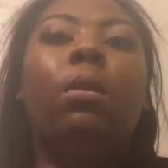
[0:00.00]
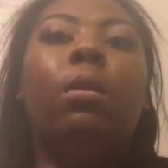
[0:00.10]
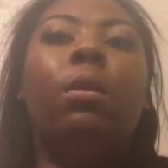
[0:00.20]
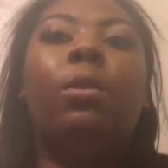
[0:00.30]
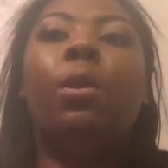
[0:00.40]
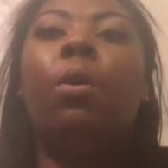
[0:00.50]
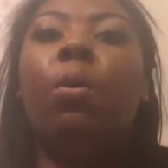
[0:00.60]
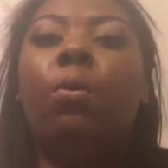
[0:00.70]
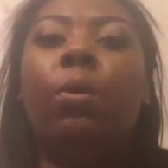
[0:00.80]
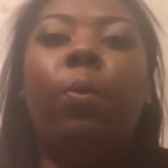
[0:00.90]

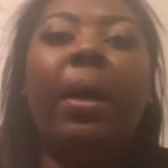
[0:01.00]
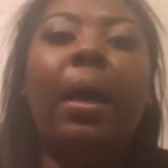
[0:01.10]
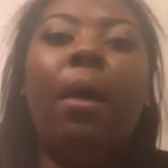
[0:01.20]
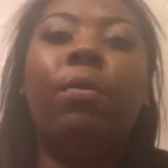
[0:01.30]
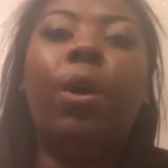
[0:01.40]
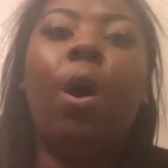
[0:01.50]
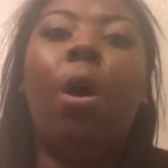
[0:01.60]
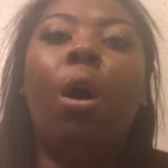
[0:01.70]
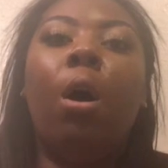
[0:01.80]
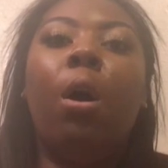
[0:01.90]
So the way how the
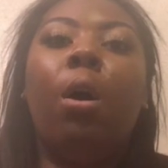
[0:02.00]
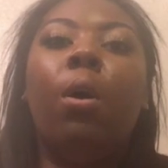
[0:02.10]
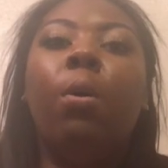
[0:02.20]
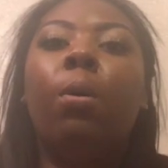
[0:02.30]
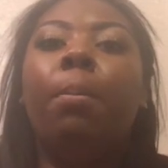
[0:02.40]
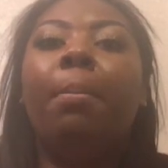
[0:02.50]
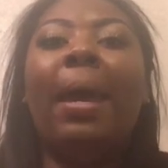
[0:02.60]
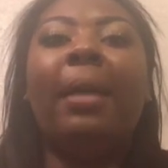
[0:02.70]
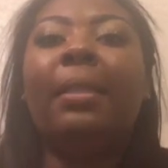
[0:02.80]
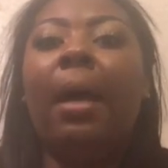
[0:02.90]
car
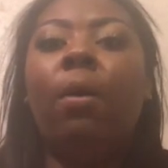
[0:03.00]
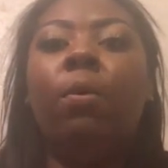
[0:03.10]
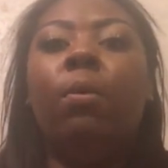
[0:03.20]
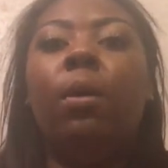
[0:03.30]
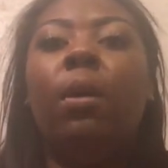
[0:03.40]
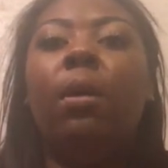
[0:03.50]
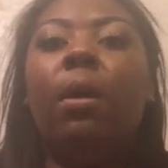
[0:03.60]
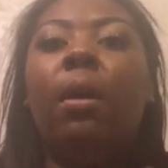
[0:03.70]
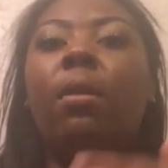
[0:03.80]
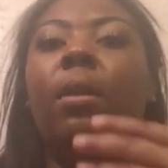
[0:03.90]
bagged out
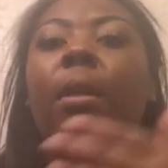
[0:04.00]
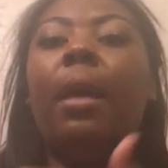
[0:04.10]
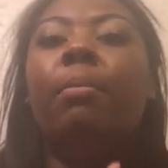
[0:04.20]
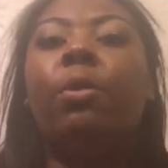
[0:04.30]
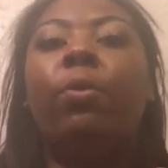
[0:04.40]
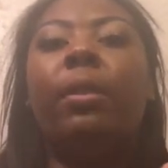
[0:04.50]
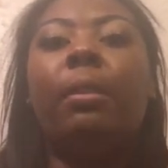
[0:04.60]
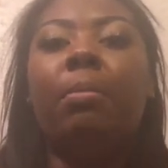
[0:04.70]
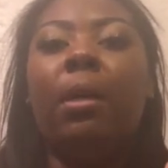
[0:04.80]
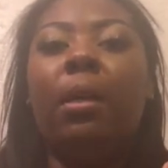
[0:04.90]
and then came towards
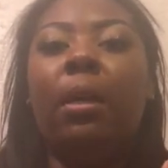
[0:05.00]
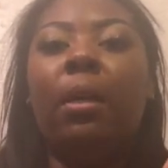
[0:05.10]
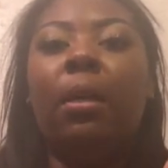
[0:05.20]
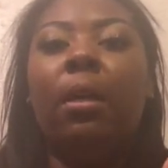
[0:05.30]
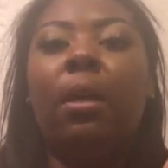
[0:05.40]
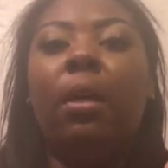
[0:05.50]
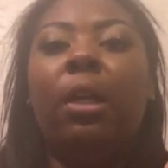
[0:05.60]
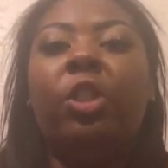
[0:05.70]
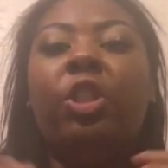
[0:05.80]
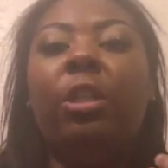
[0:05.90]
me,
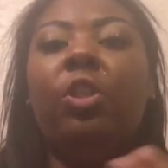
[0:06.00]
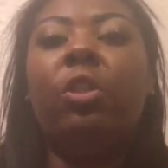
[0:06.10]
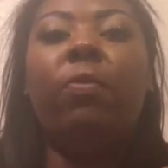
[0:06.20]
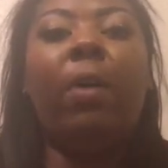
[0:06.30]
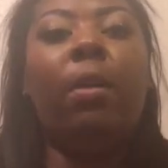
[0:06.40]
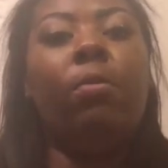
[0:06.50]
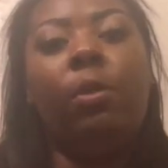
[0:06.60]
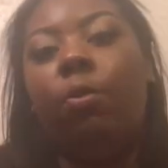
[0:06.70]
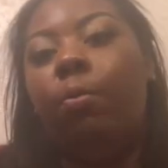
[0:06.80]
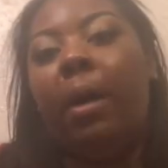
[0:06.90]
she just followed
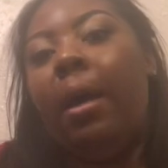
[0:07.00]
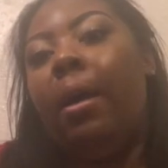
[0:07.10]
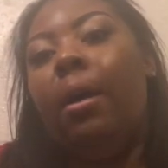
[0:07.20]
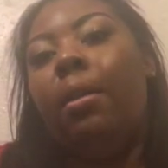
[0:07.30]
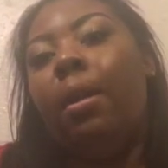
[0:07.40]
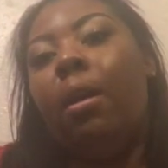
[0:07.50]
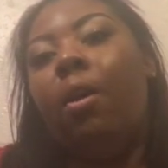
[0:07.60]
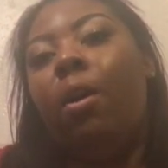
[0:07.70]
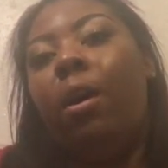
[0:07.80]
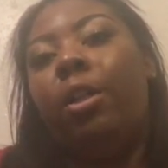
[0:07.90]
suit behind that
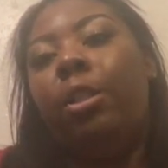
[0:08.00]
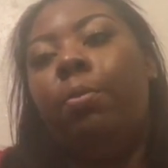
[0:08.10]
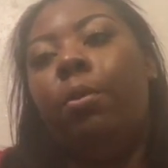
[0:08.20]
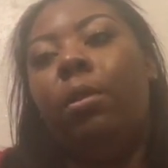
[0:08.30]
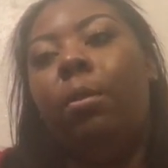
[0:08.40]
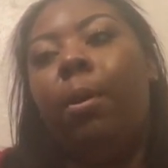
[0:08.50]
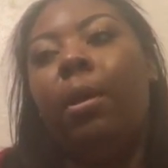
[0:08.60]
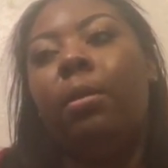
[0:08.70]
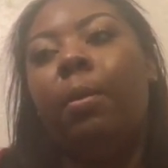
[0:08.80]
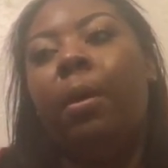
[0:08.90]
car, and she pulled into the
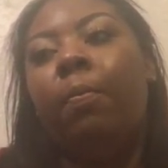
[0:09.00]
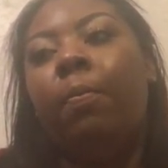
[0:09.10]
parking spot.